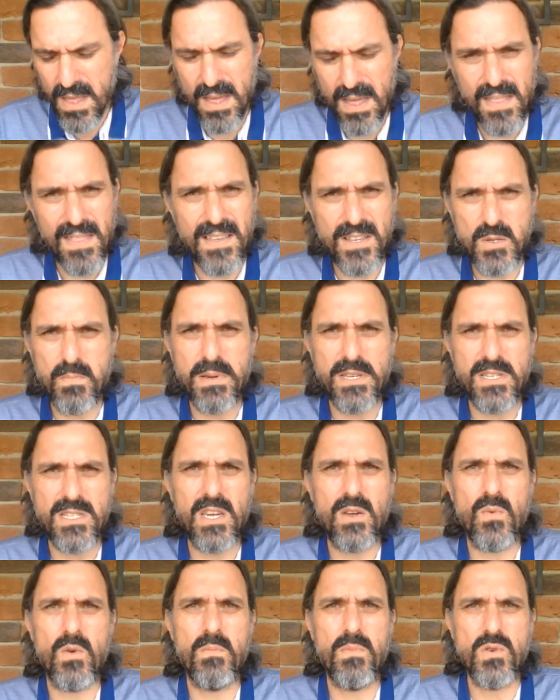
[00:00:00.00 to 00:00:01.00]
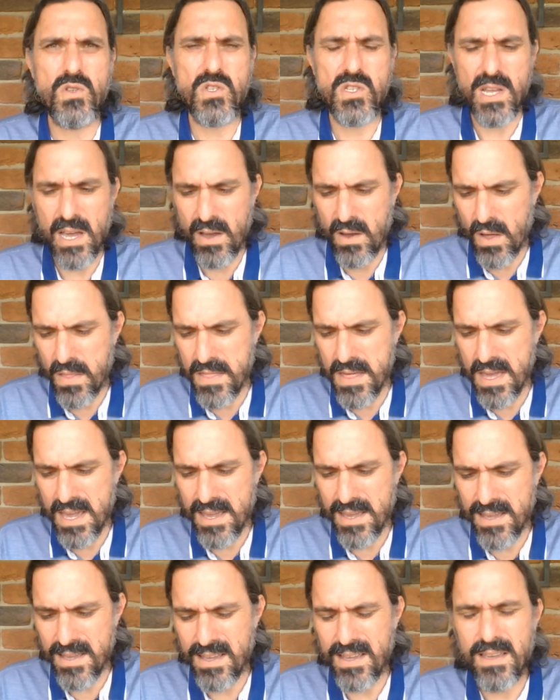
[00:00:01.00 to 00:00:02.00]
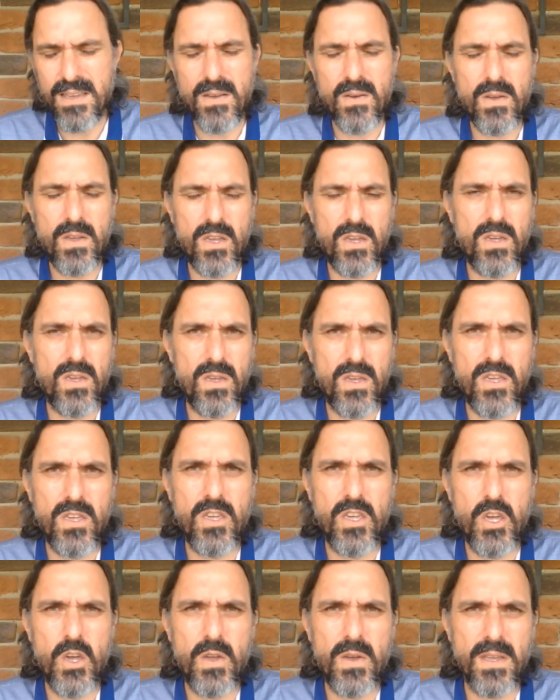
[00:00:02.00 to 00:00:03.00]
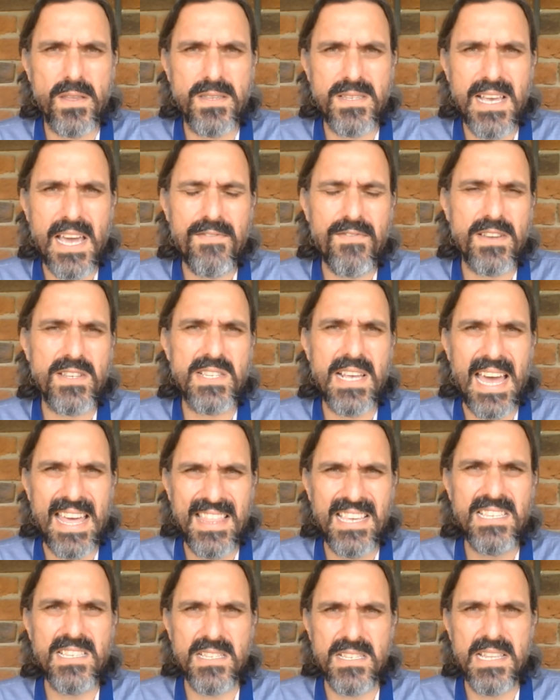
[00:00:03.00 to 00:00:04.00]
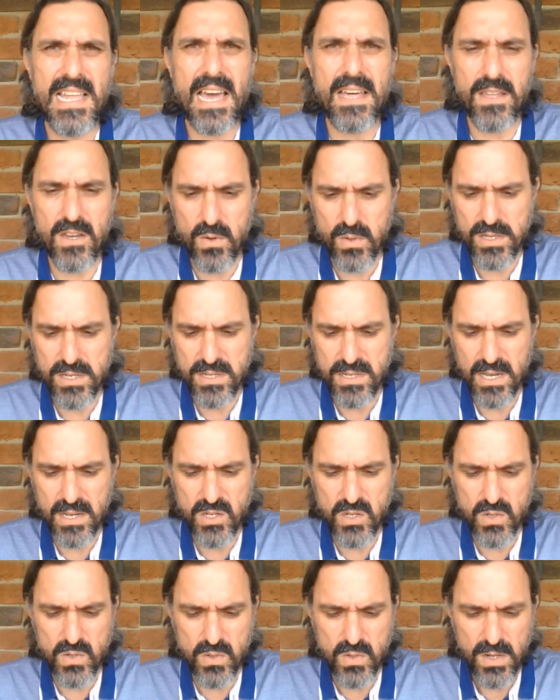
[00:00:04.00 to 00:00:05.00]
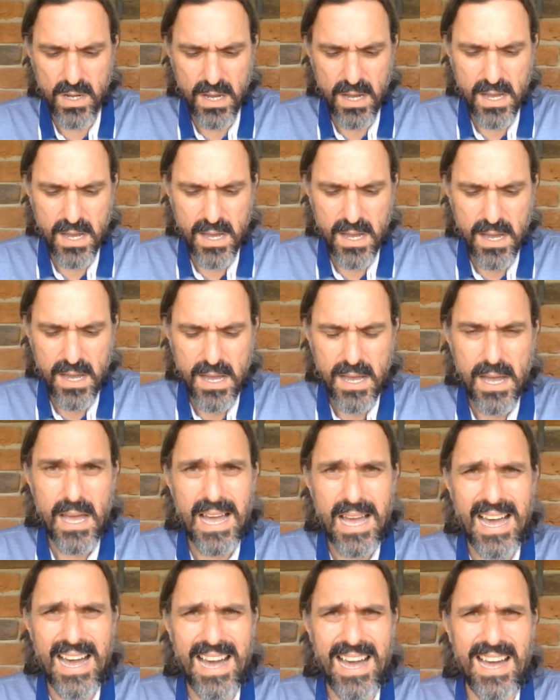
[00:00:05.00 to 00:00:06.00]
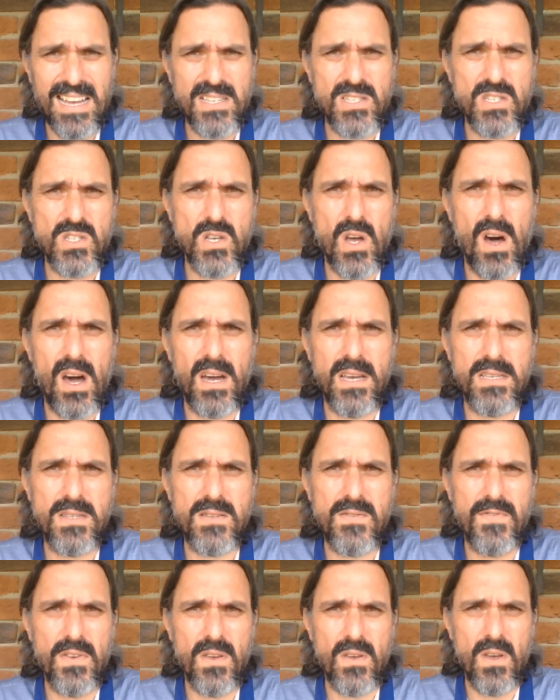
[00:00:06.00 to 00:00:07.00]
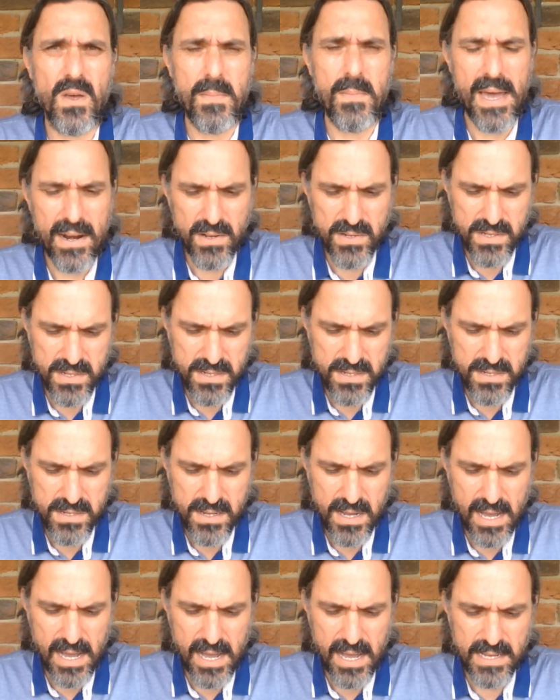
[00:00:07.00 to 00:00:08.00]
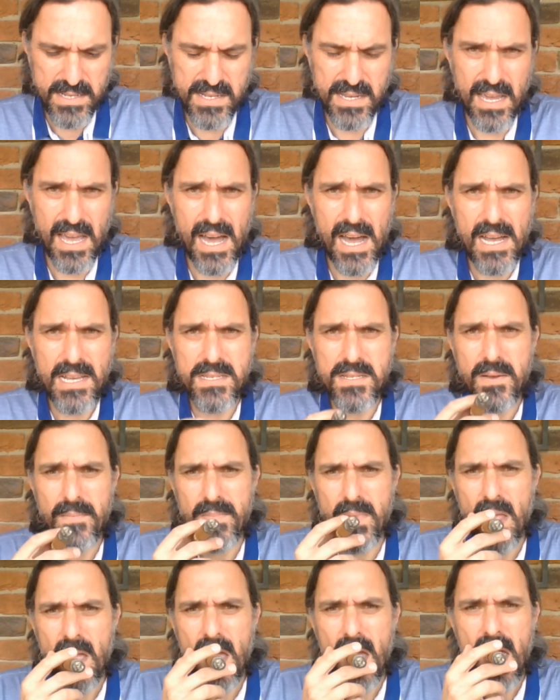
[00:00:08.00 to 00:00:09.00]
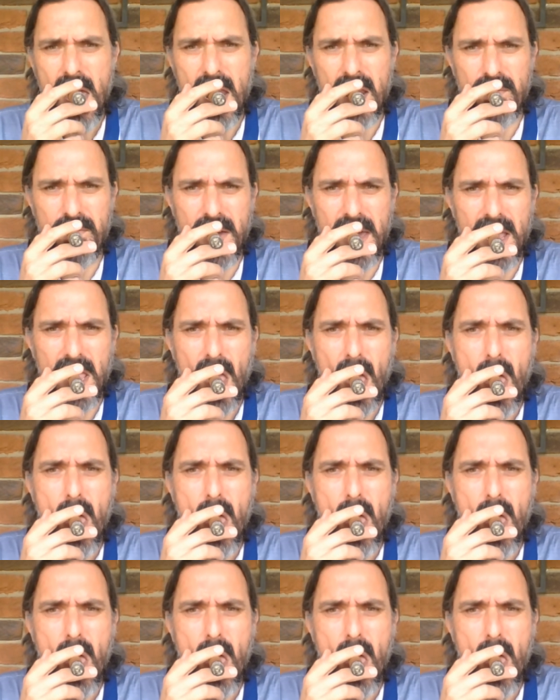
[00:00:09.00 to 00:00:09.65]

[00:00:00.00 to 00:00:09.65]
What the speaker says: this Petit Robusto, I think you could safely say this is now the quintessential size for Habanos cigars. And in fact,